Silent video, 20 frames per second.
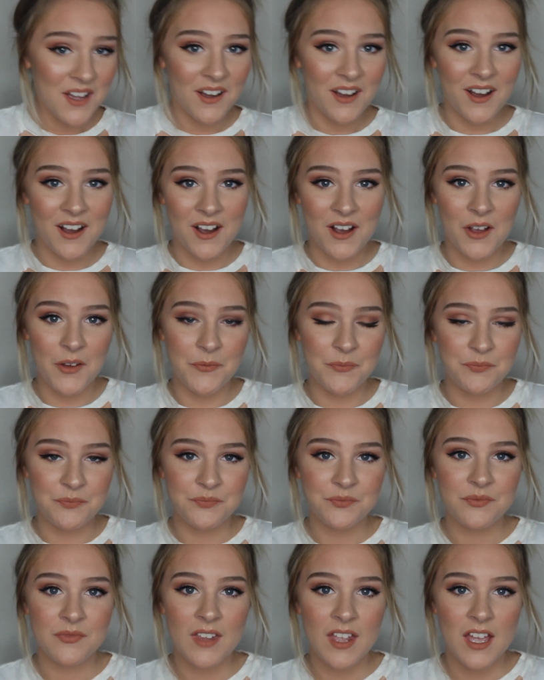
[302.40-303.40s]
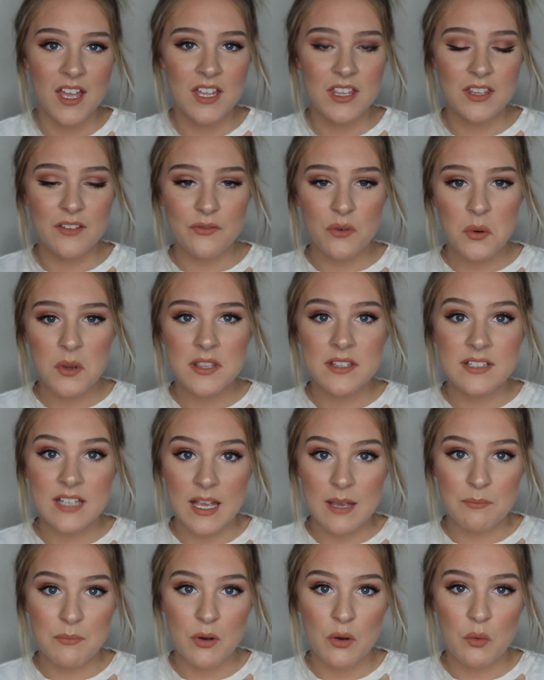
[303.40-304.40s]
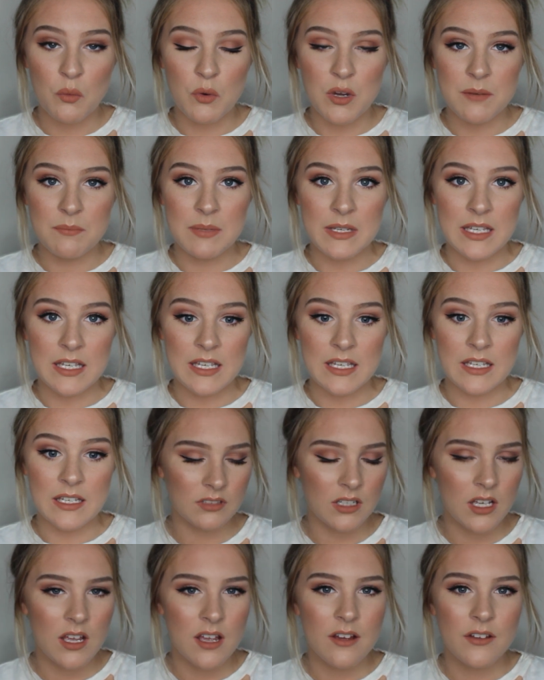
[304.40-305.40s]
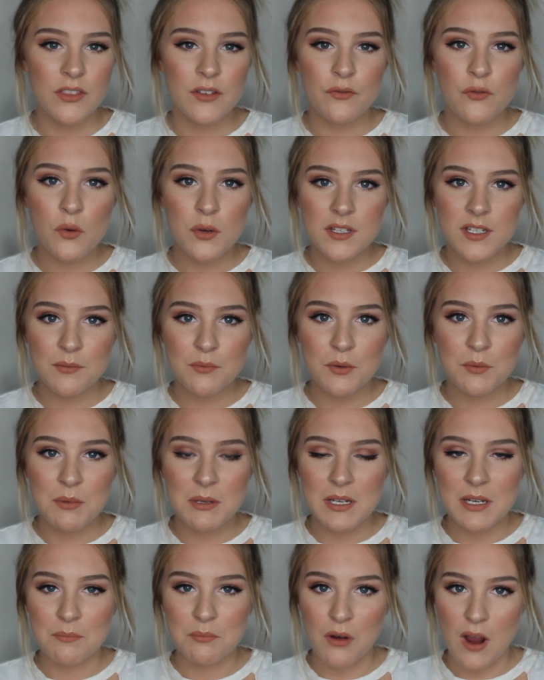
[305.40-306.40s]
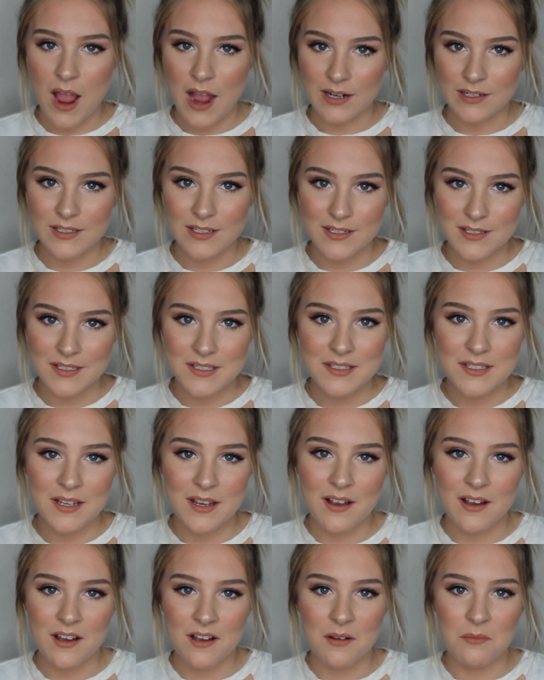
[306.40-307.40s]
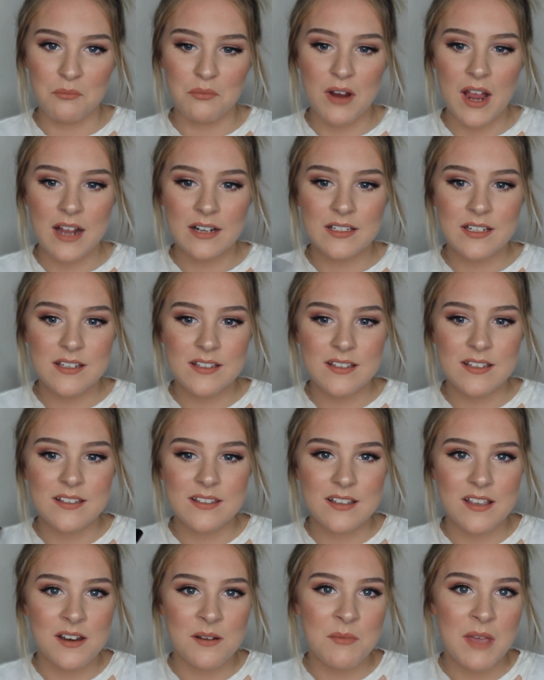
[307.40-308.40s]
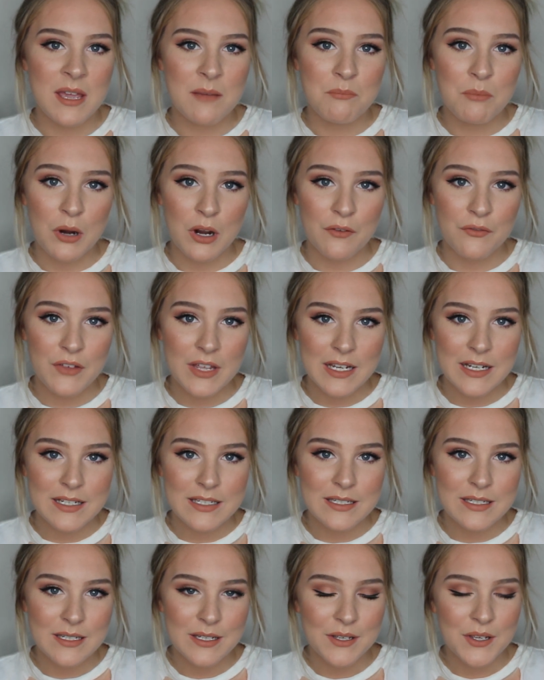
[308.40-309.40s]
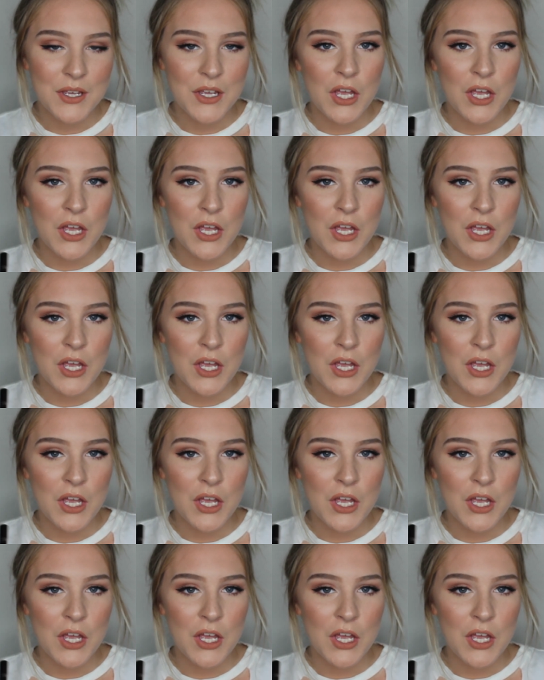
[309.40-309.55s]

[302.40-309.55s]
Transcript: The fourth tip would be to practice. Practice is gonna make perfect.